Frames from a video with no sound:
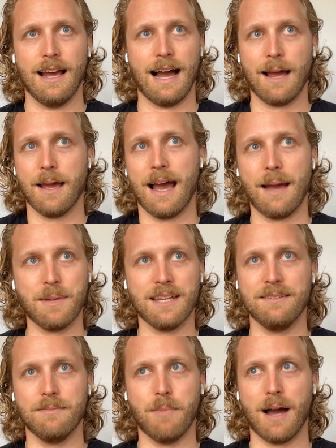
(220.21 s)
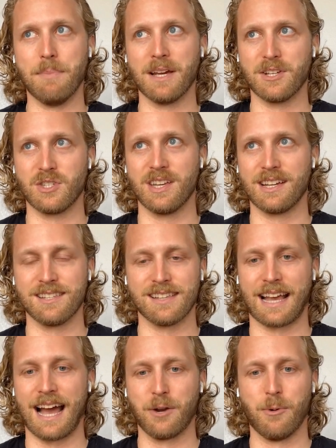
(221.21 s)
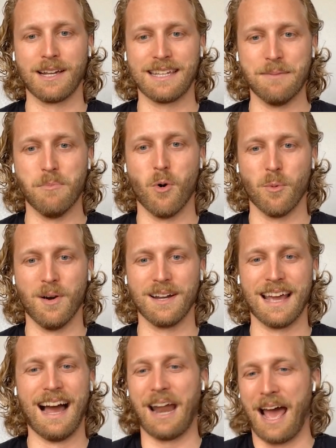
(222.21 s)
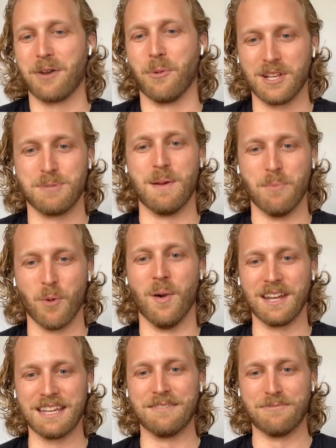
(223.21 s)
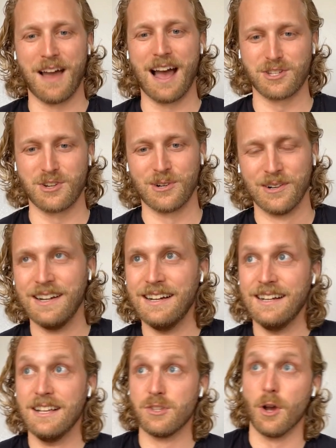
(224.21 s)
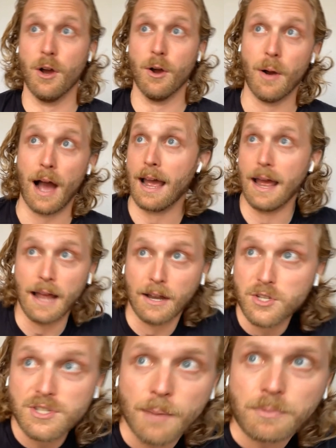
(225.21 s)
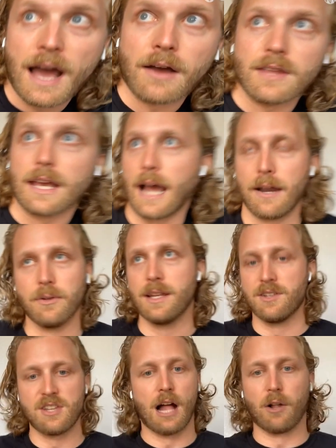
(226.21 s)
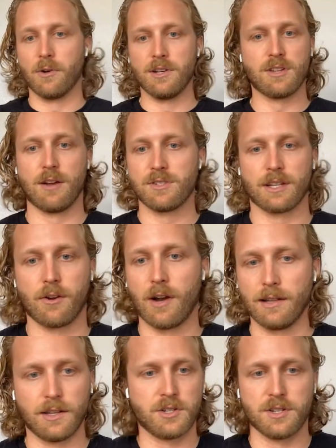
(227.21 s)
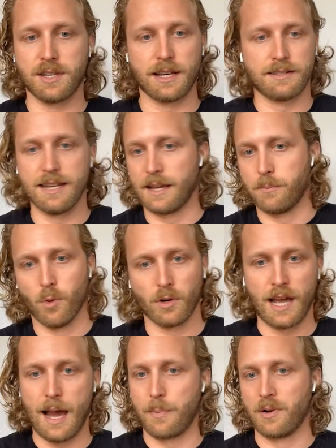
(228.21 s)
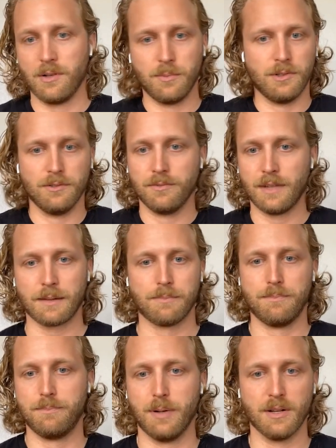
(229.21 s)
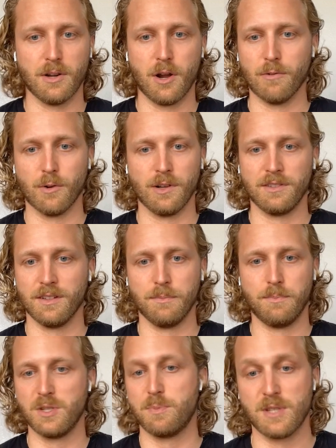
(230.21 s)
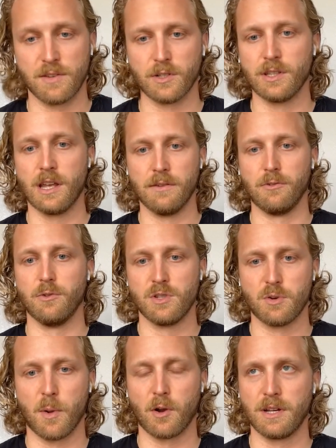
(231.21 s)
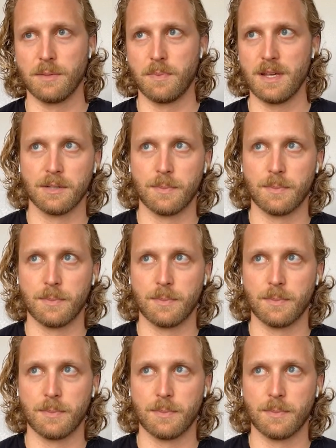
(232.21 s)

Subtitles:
I mean, my biggest thing is like, how do I get more money? How do I spend more money faster? So I just stepped out, like I don't need a salary. So I was like, all right, let's just like take more capital and we'll like put it over into specifically the influencer marketing piece.